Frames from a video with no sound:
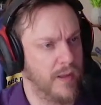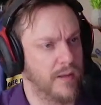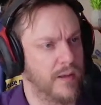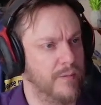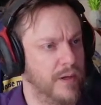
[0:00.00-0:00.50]

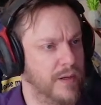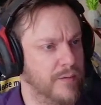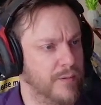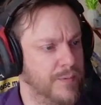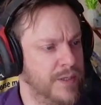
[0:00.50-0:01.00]
Can we
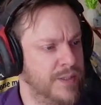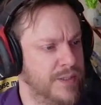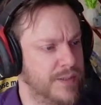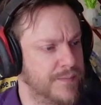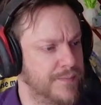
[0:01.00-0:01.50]
ungroup this?
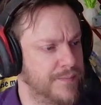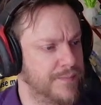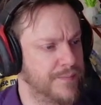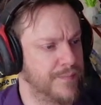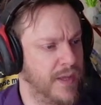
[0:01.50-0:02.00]

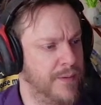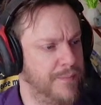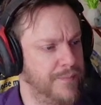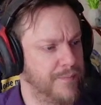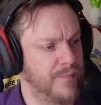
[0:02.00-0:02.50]
Yep.
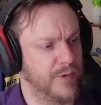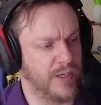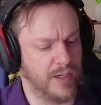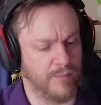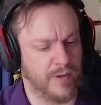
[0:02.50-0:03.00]
We're going to
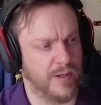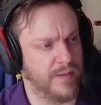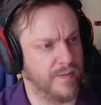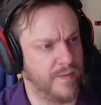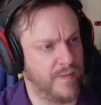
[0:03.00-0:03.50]
get rid of
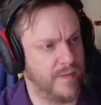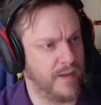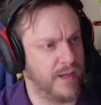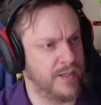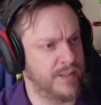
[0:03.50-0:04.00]

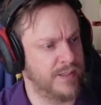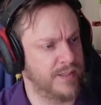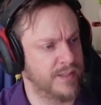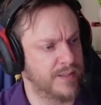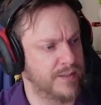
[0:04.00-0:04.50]
this.